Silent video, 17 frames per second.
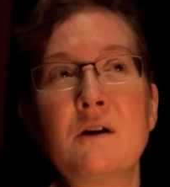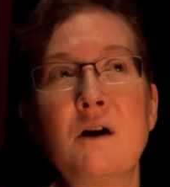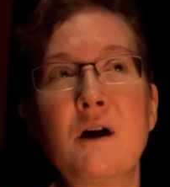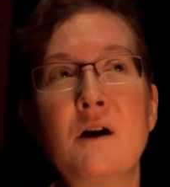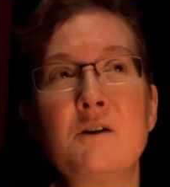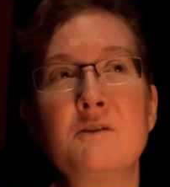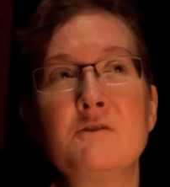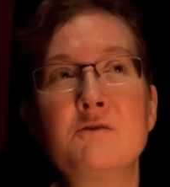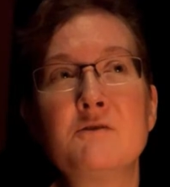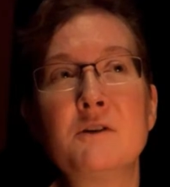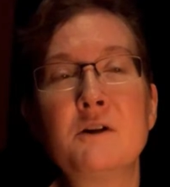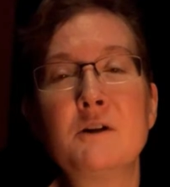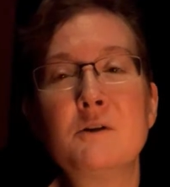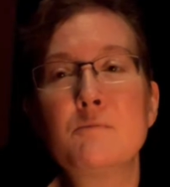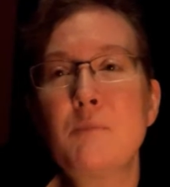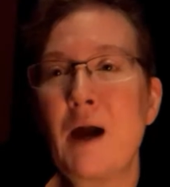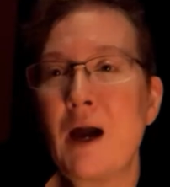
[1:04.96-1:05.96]
of
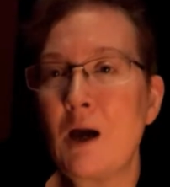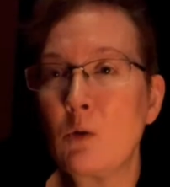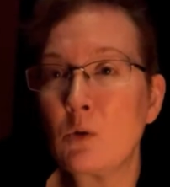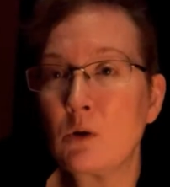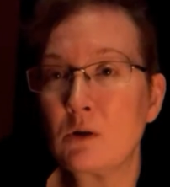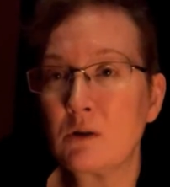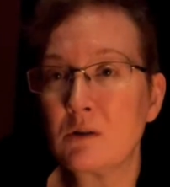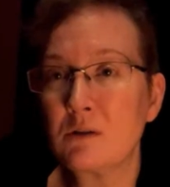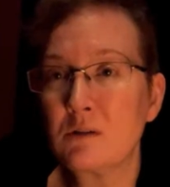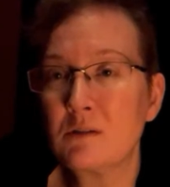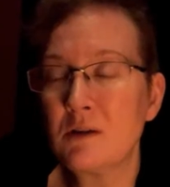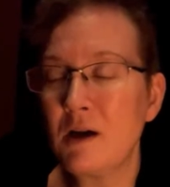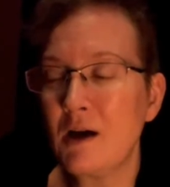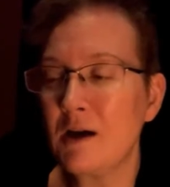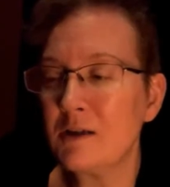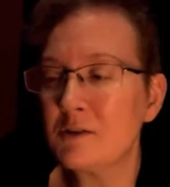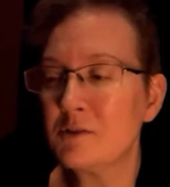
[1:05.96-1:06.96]
power,
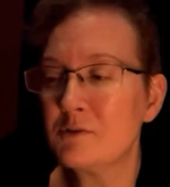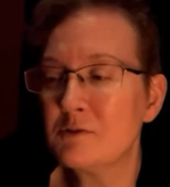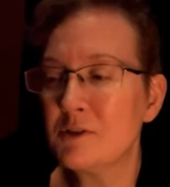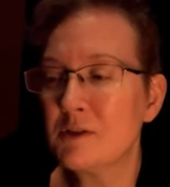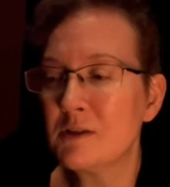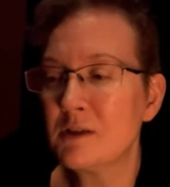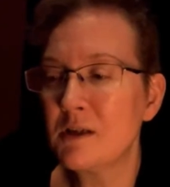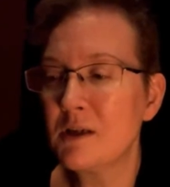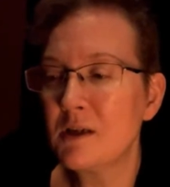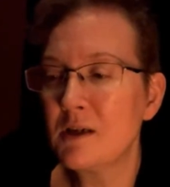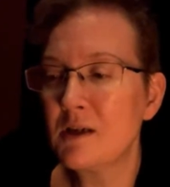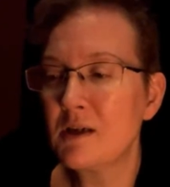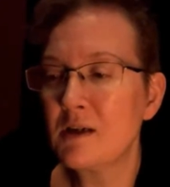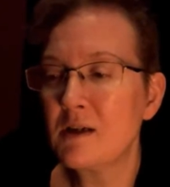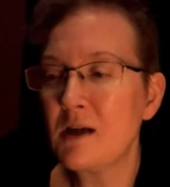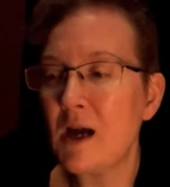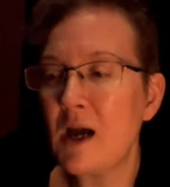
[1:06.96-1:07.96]
of
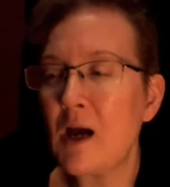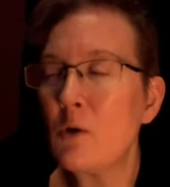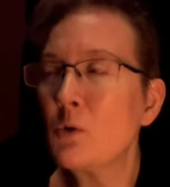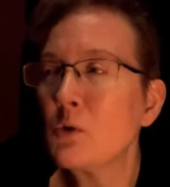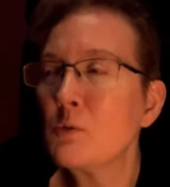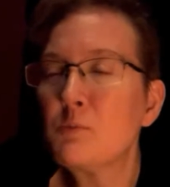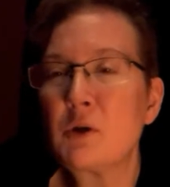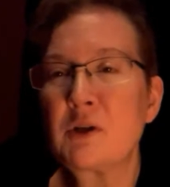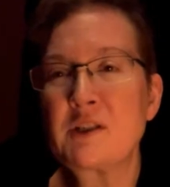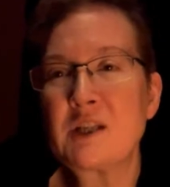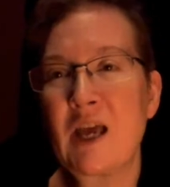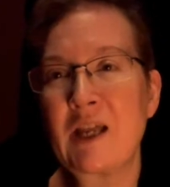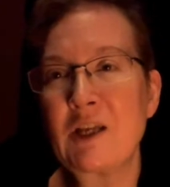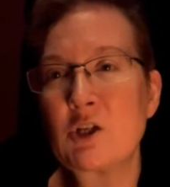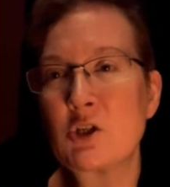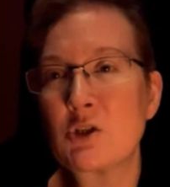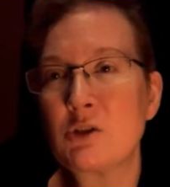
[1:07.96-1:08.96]
our
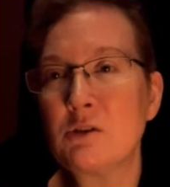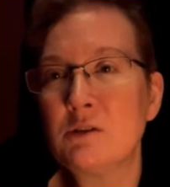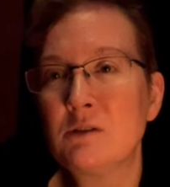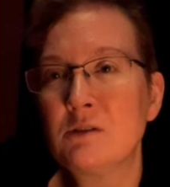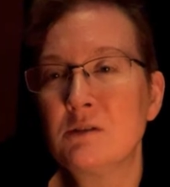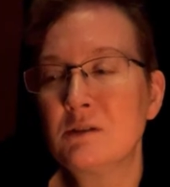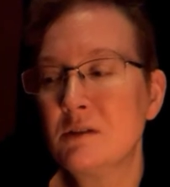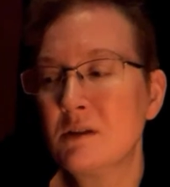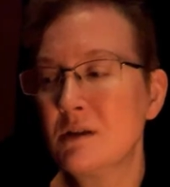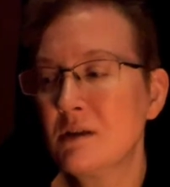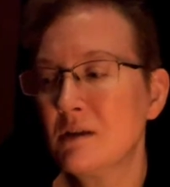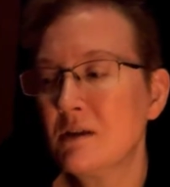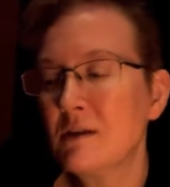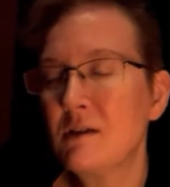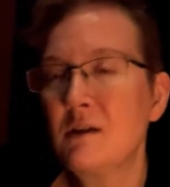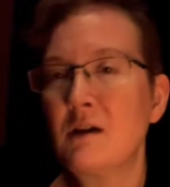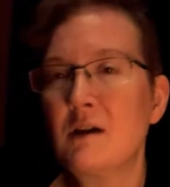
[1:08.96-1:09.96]
potential,
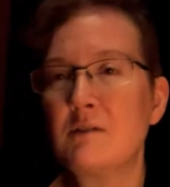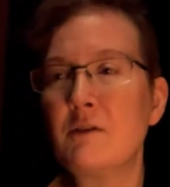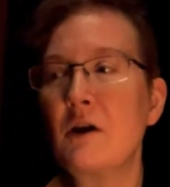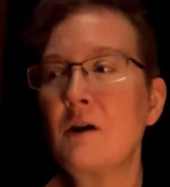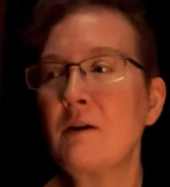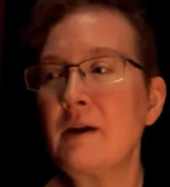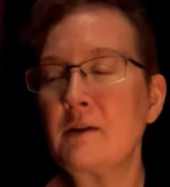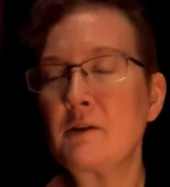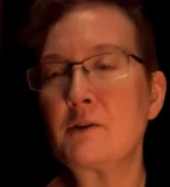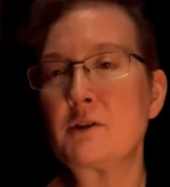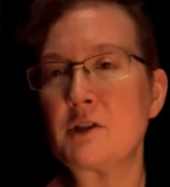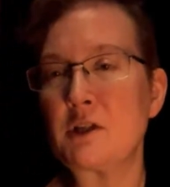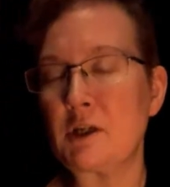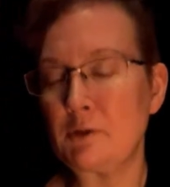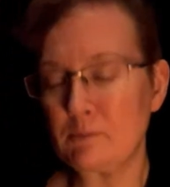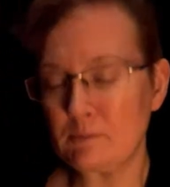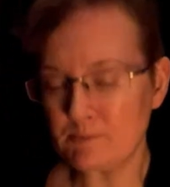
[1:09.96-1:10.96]
of our
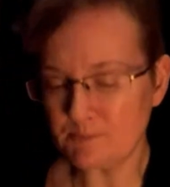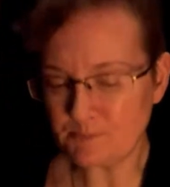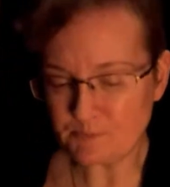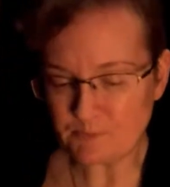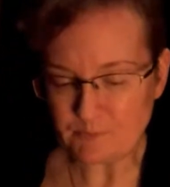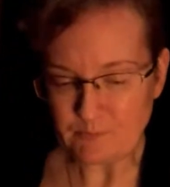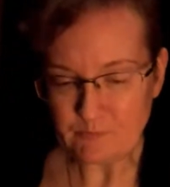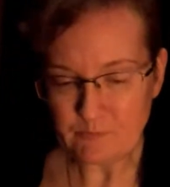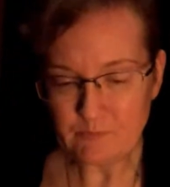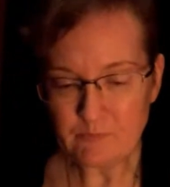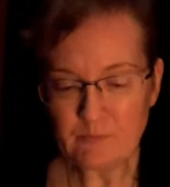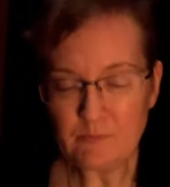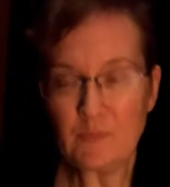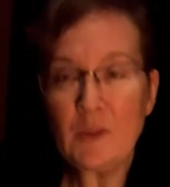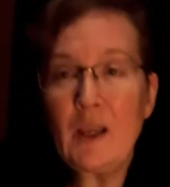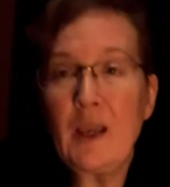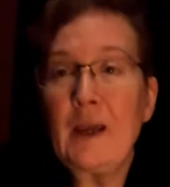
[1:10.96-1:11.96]
energy.
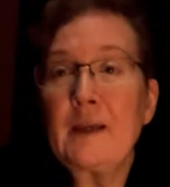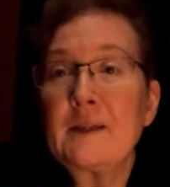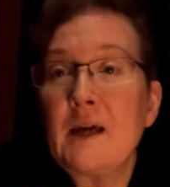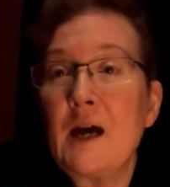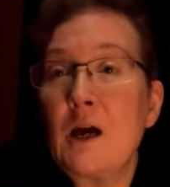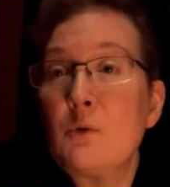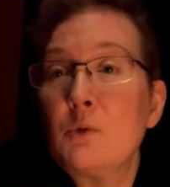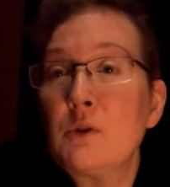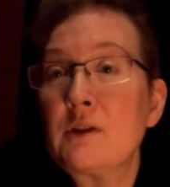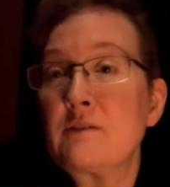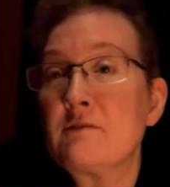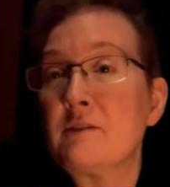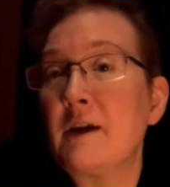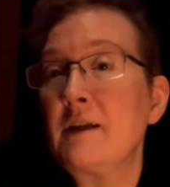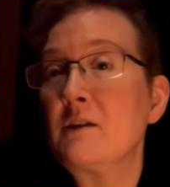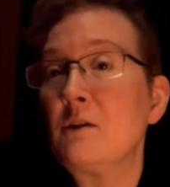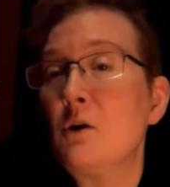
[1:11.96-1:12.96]
And I will
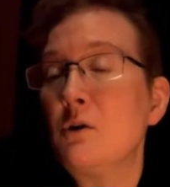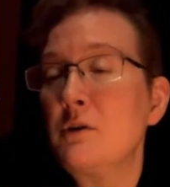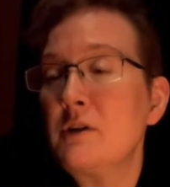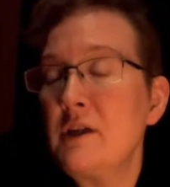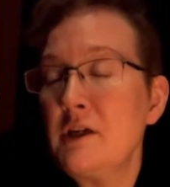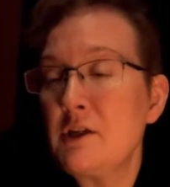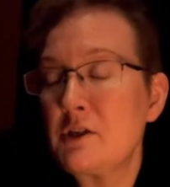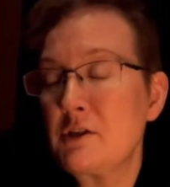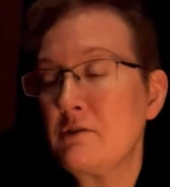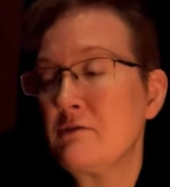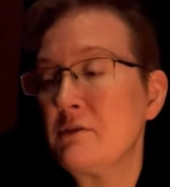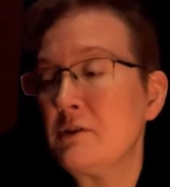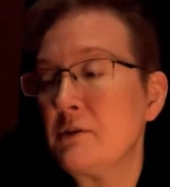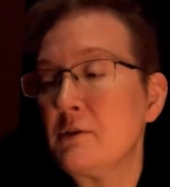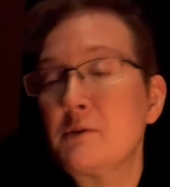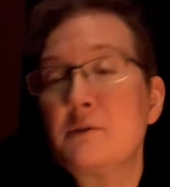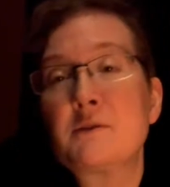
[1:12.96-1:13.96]
invite each of
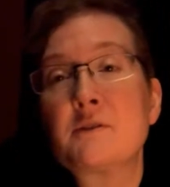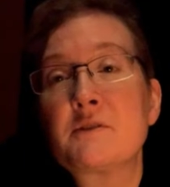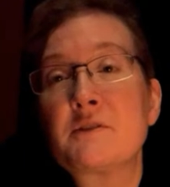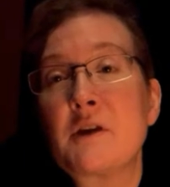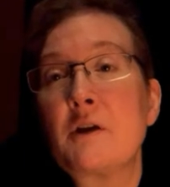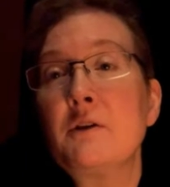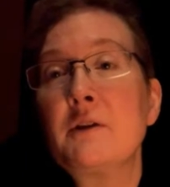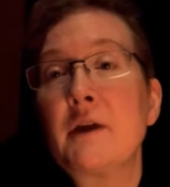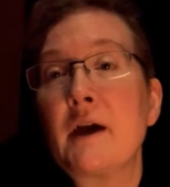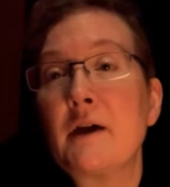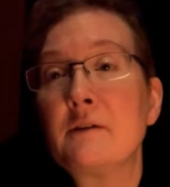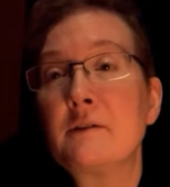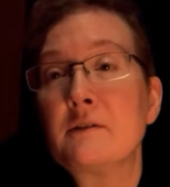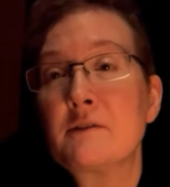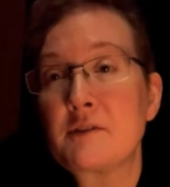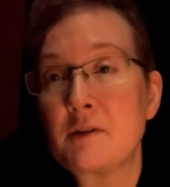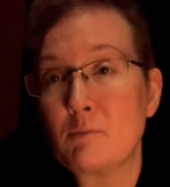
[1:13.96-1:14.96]
you to settle
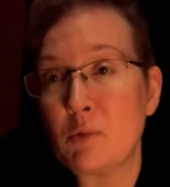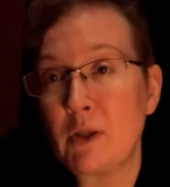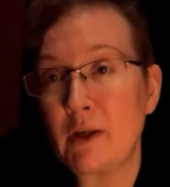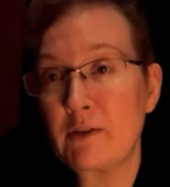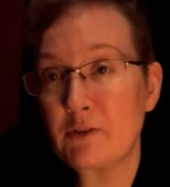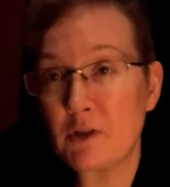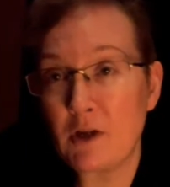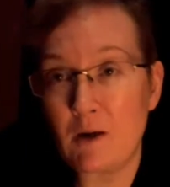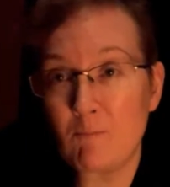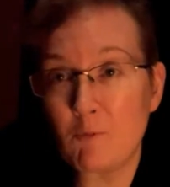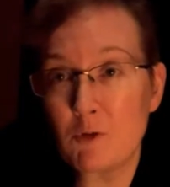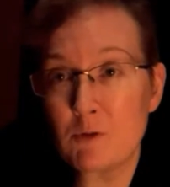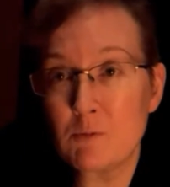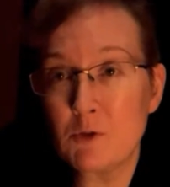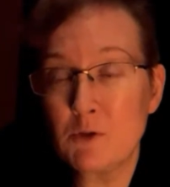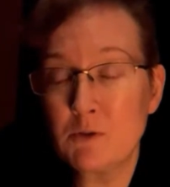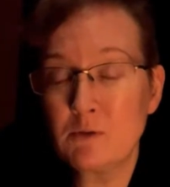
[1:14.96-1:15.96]
down someplace
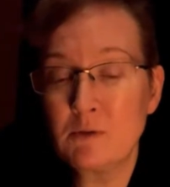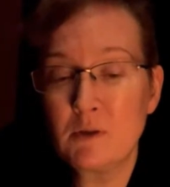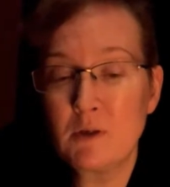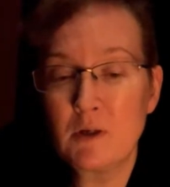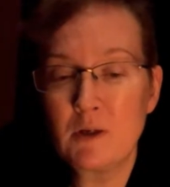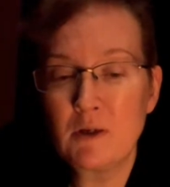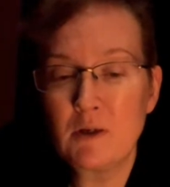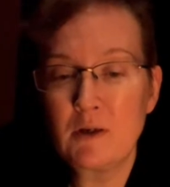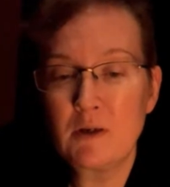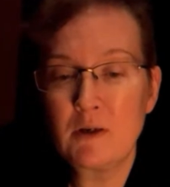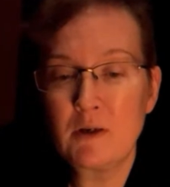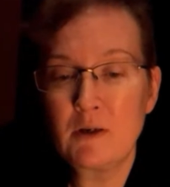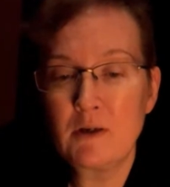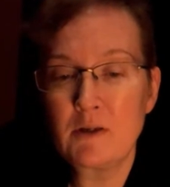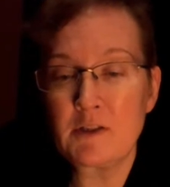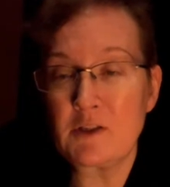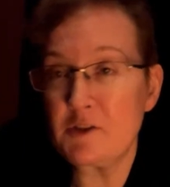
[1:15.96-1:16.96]
comfortable,
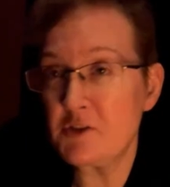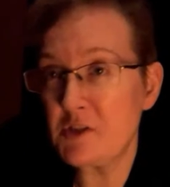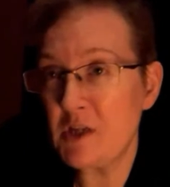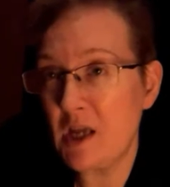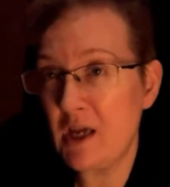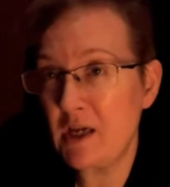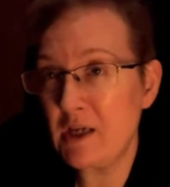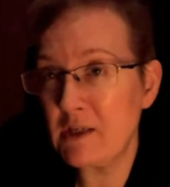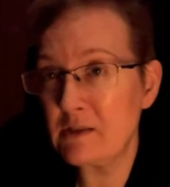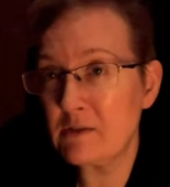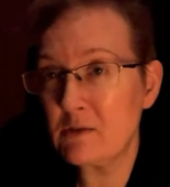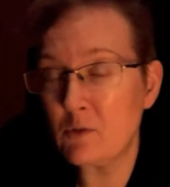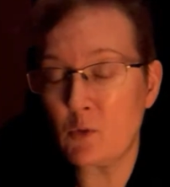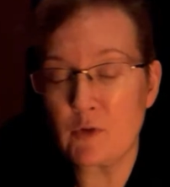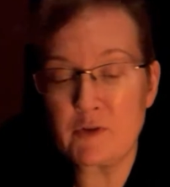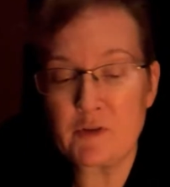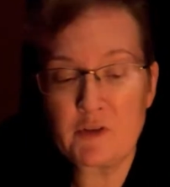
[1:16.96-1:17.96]
to stand
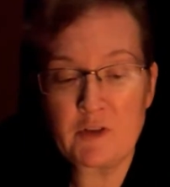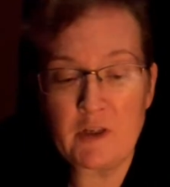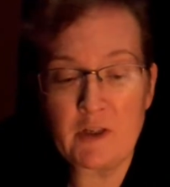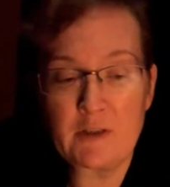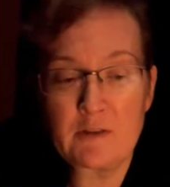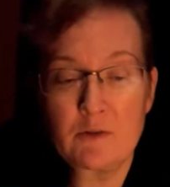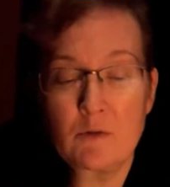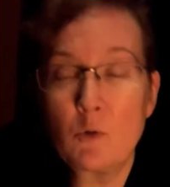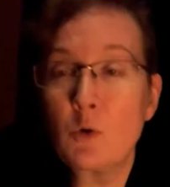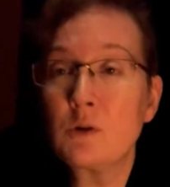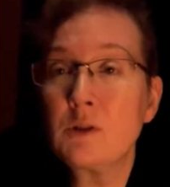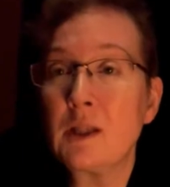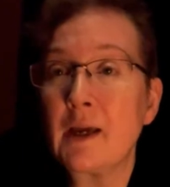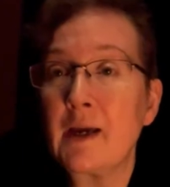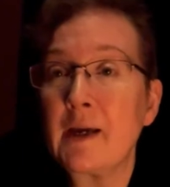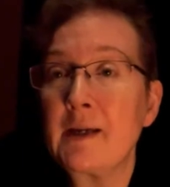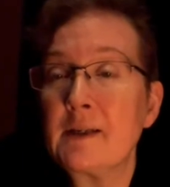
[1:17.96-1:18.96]
or sit or
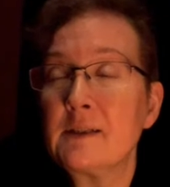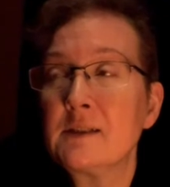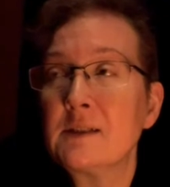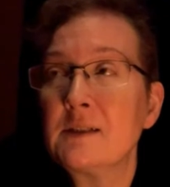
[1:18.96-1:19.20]
lay,